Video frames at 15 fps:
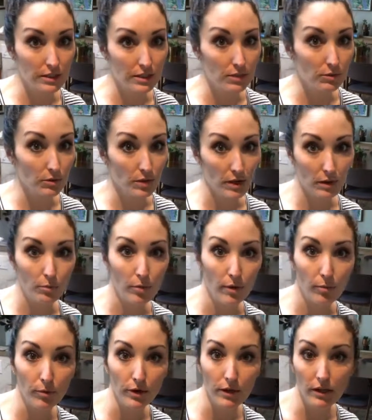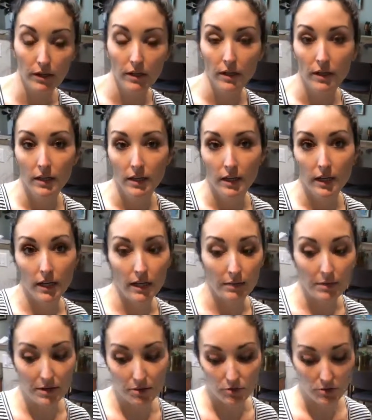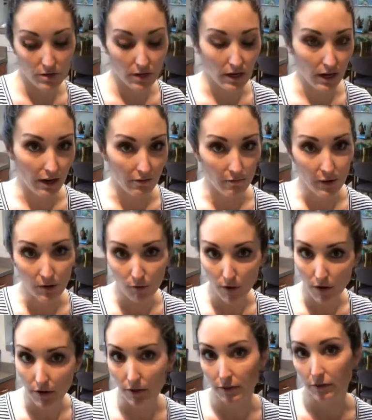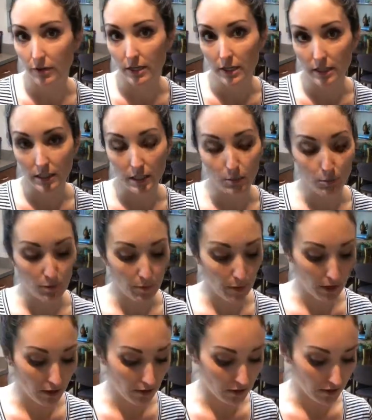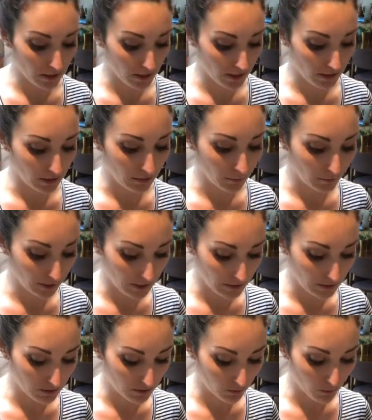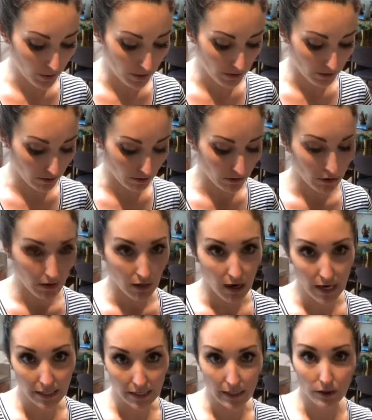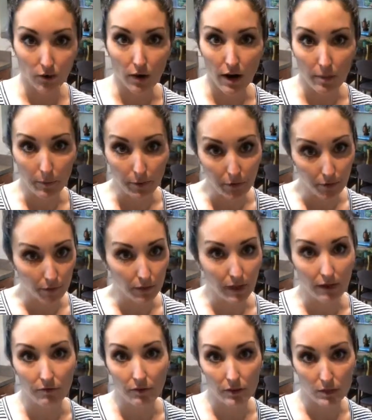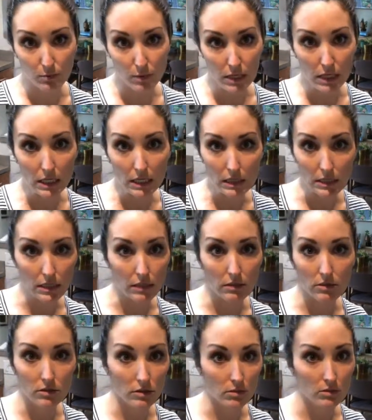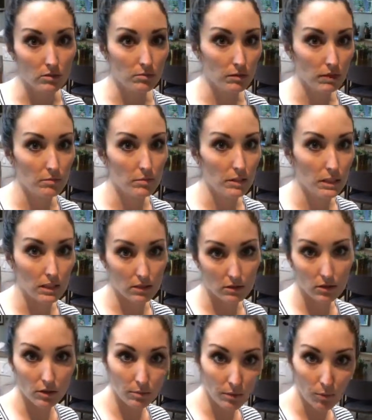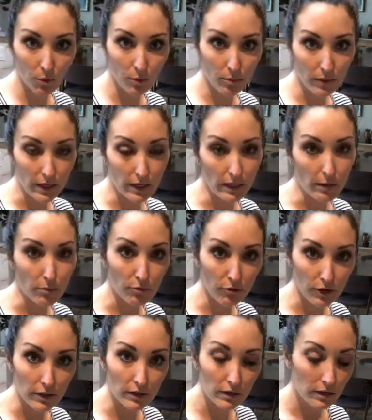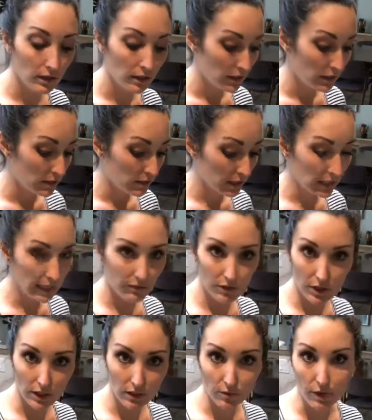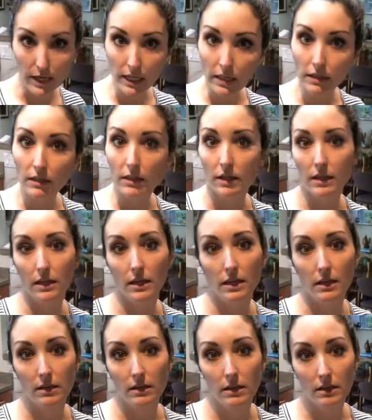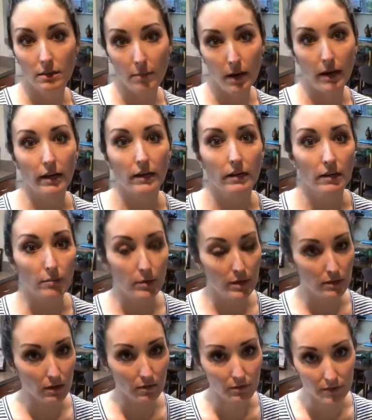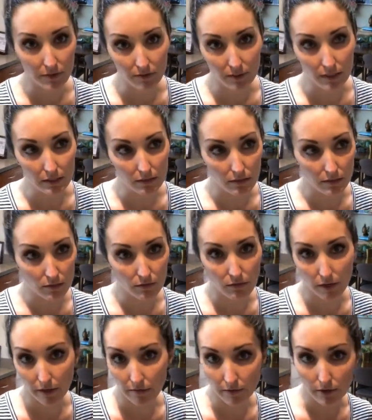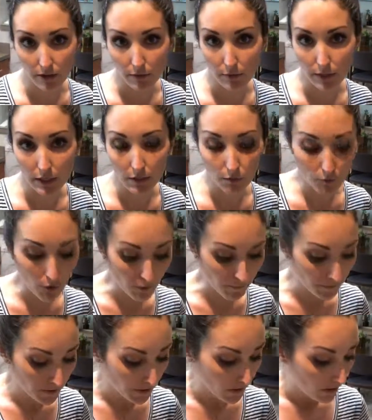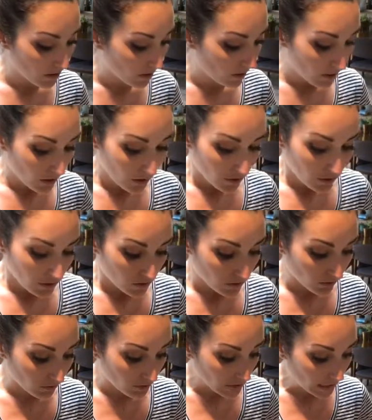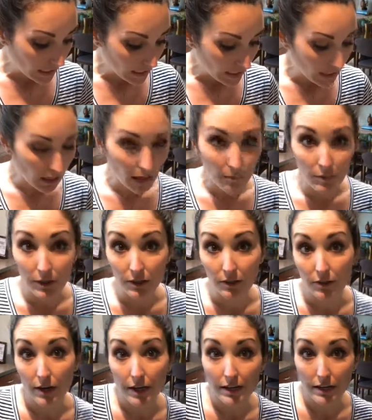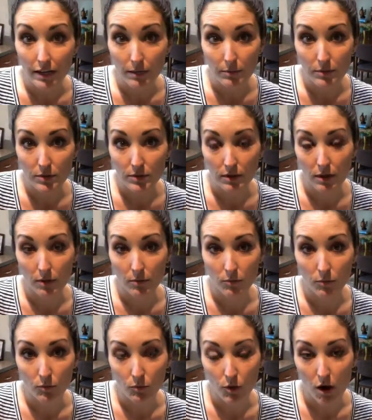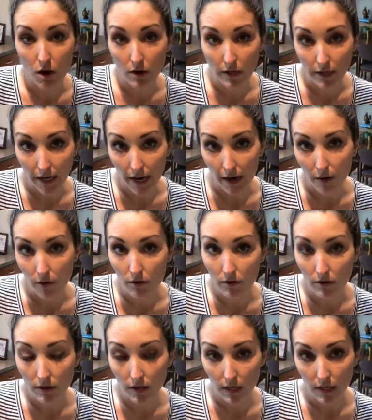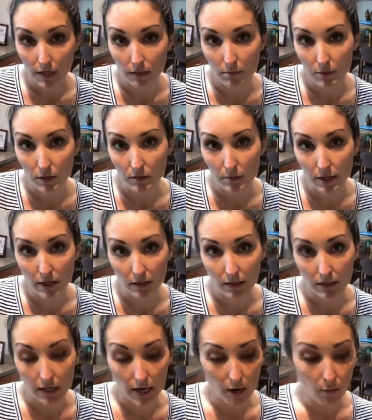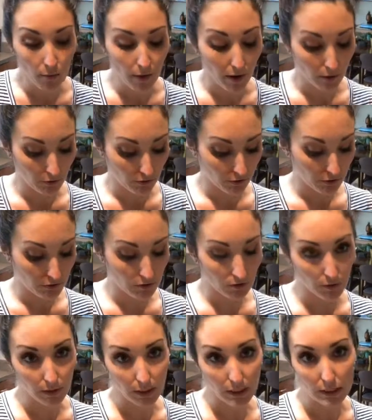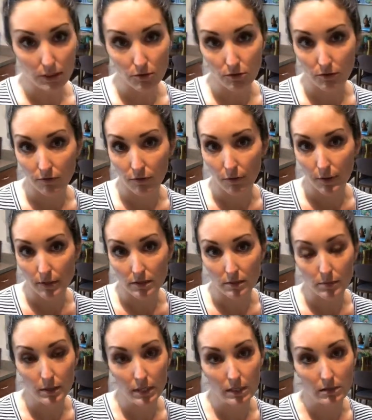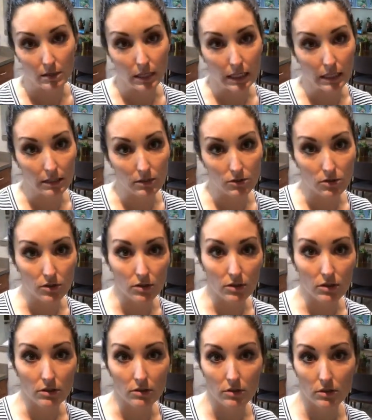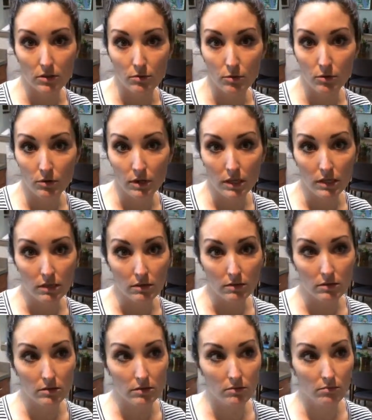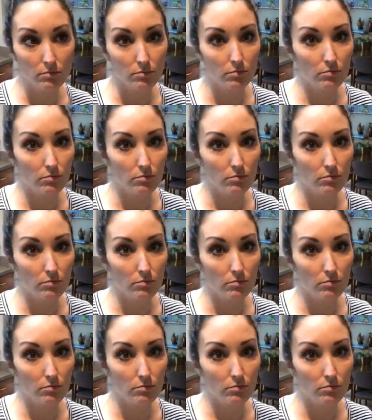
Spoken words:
is I do a lot of prep work, and I make sure that I have my raw ingredients prepared and in a place where I can grab and go and have things be easy. And so sometimes it takes a little bit more planning up front to get everything right, and then in the back end it pays off in dividends because you've got everything ready to roll. So today I'm gonna grind up some raw cacao, and I'm gonna make cacao powder so I can use it for recipes like desserts, smoothies,